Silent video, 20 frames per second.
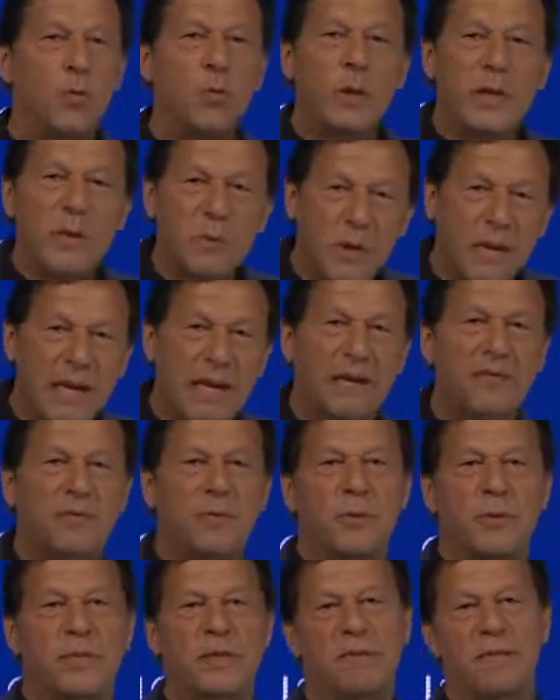we were
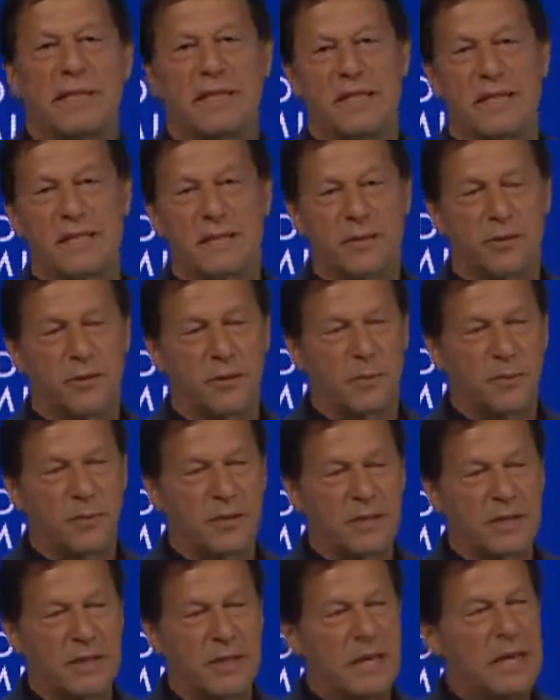left with the militant
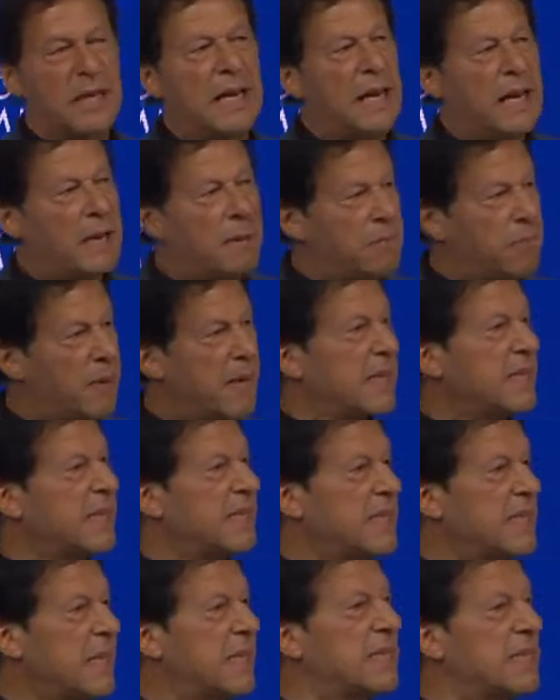groups, and
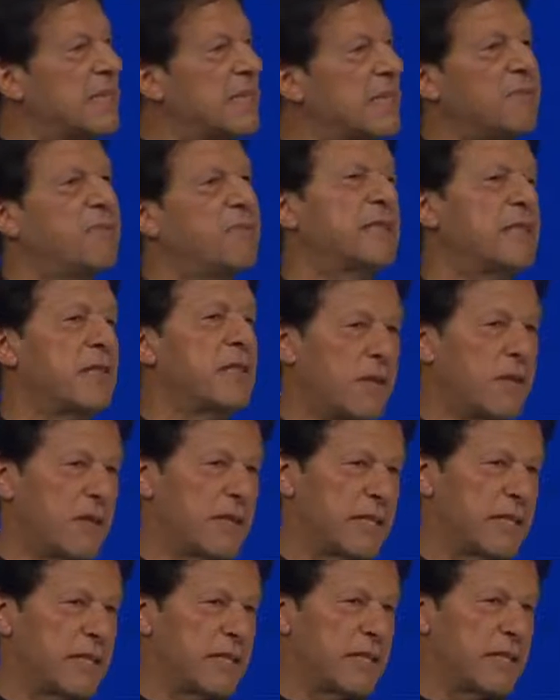Pakistan suffered the
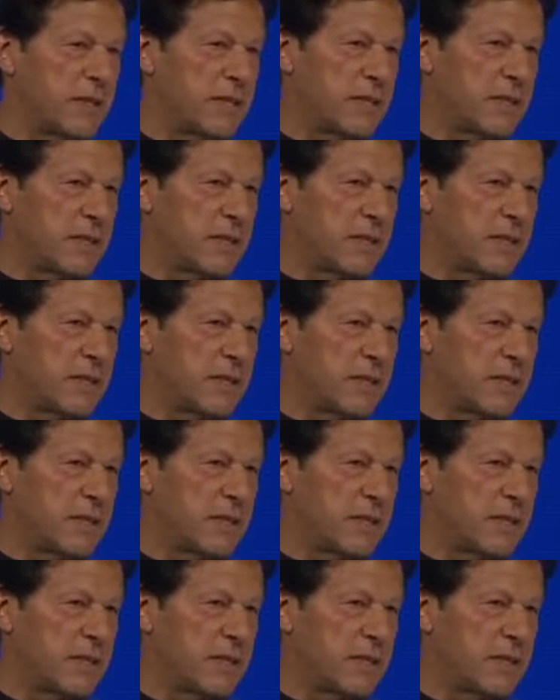consequences.